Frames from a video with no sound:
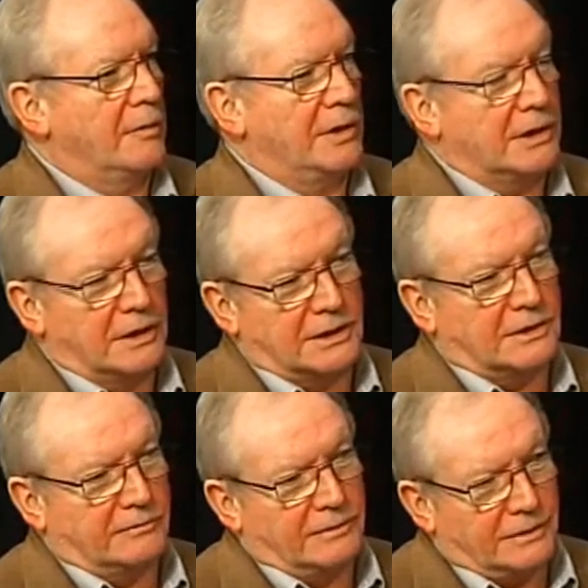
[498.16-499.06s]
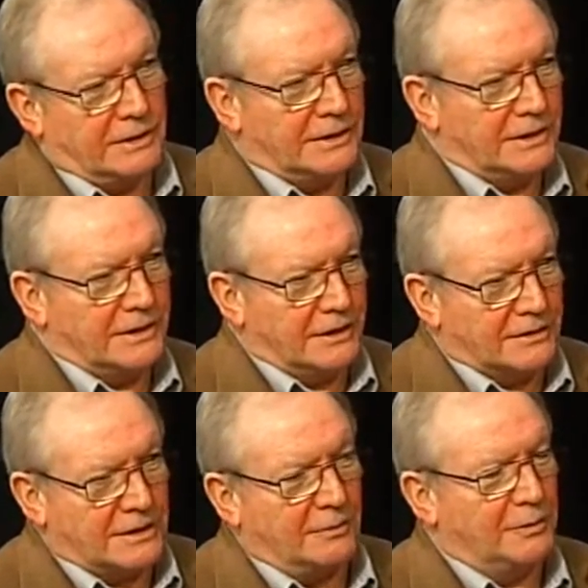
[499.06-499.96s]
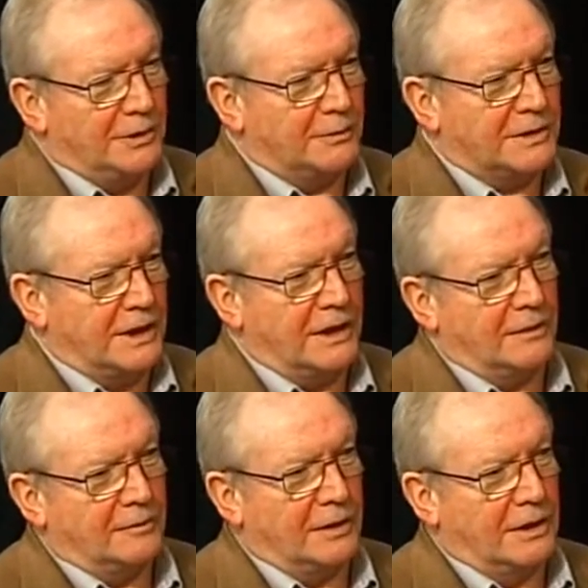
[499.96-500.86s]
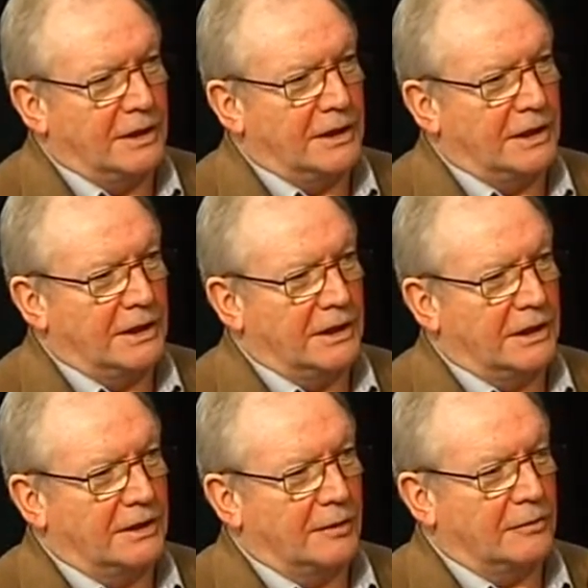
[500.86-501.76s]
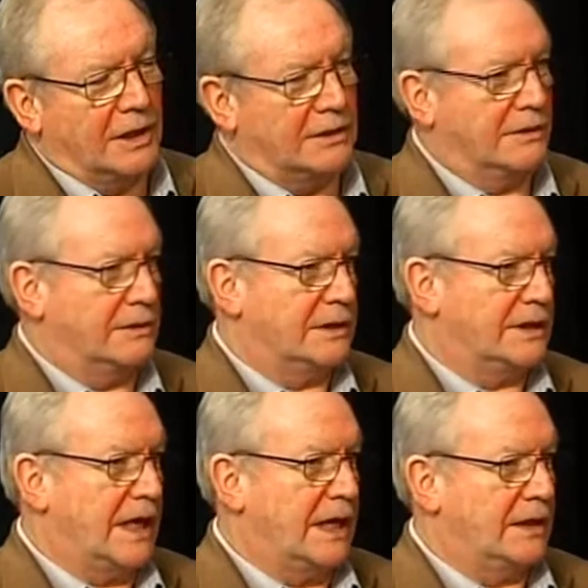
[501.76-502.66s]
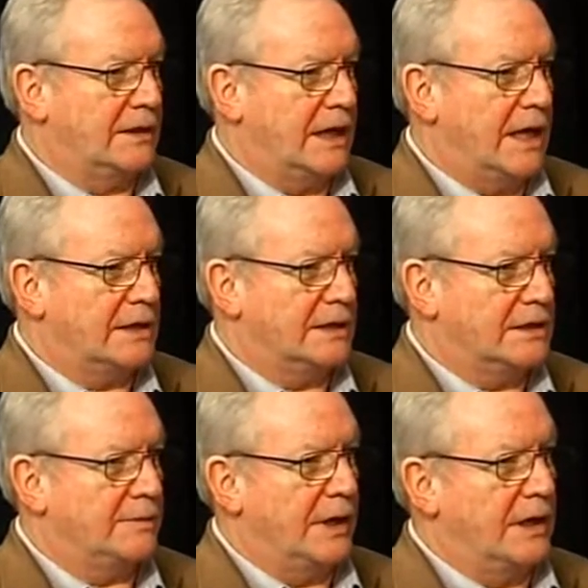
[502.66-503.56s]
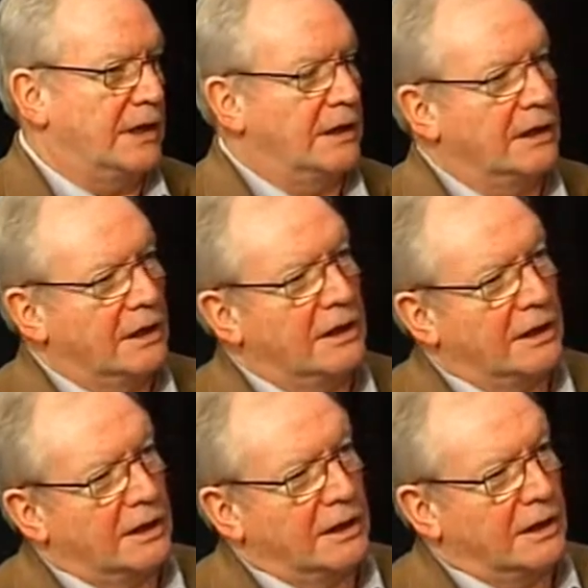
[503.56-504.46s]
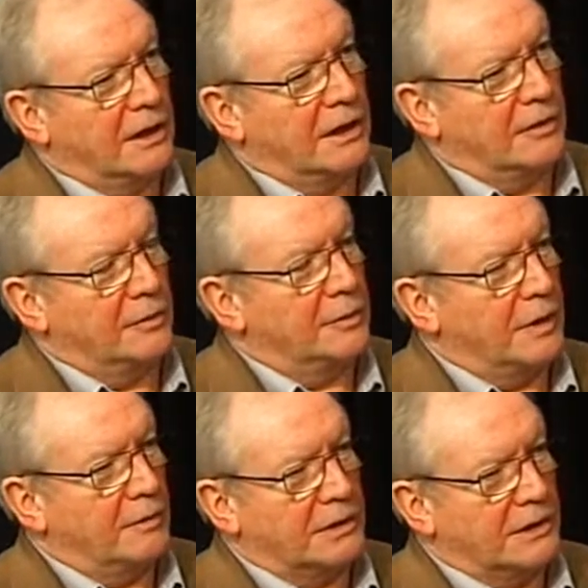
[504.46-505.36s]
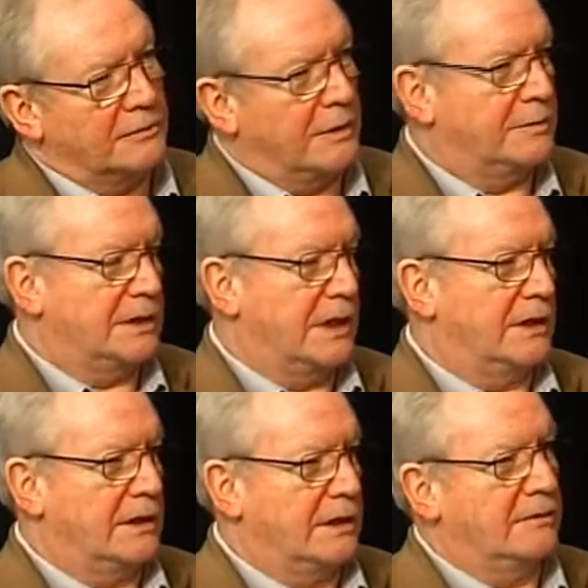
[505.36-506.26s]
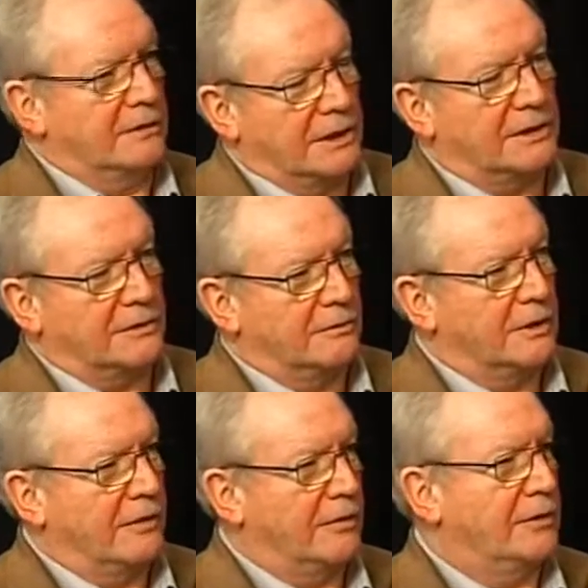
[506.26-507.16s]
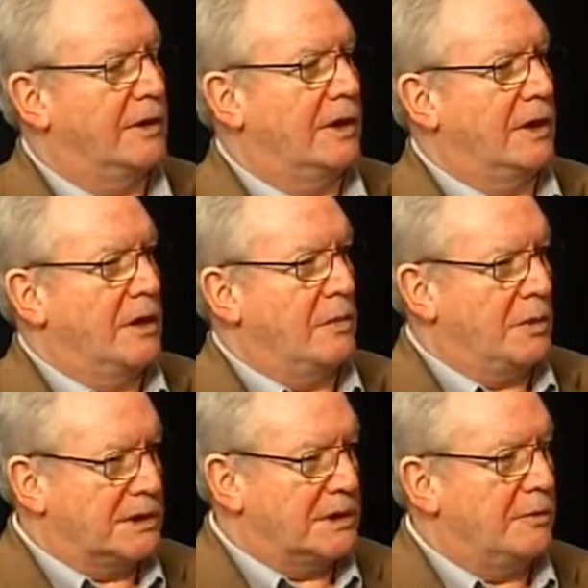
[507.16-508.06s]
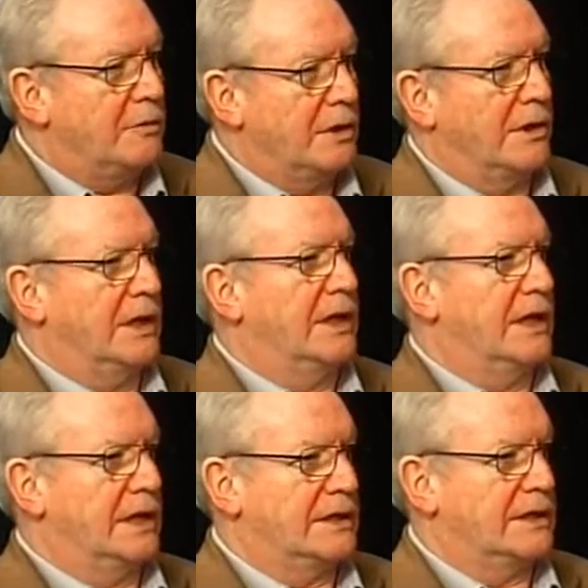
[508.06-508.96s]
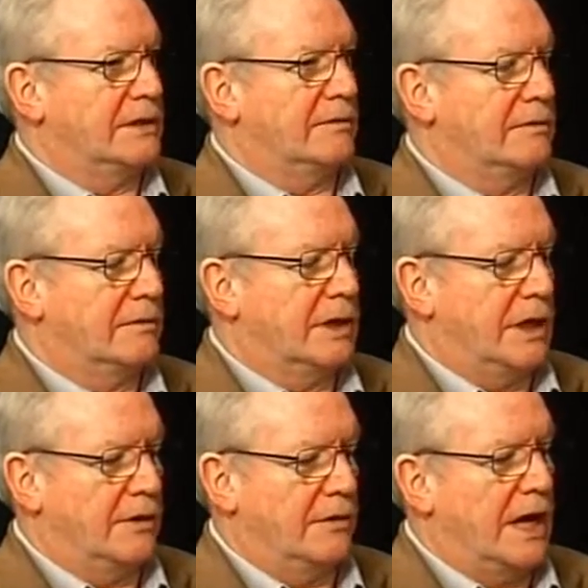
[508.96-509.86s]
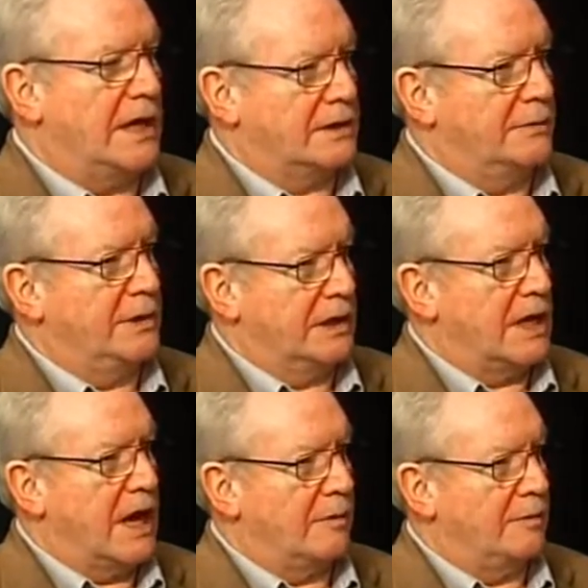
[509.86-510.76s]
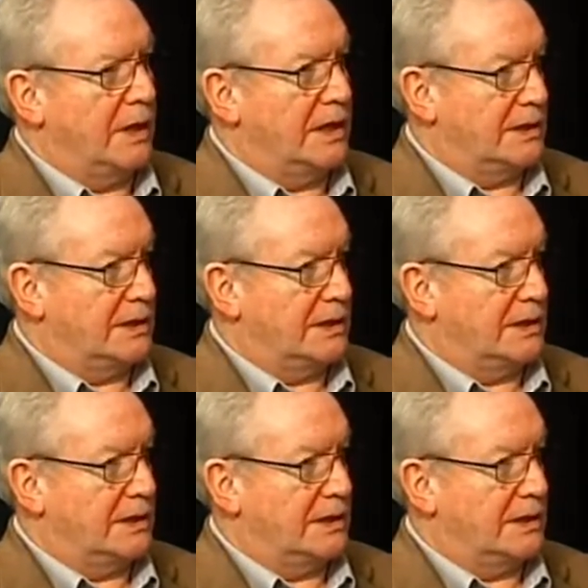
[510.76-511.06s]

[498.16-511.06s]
Because, some people say that the Democrats are tax and spend, and the Republicans represent the rich or whatever. But somewhere in this, there has to be compromise.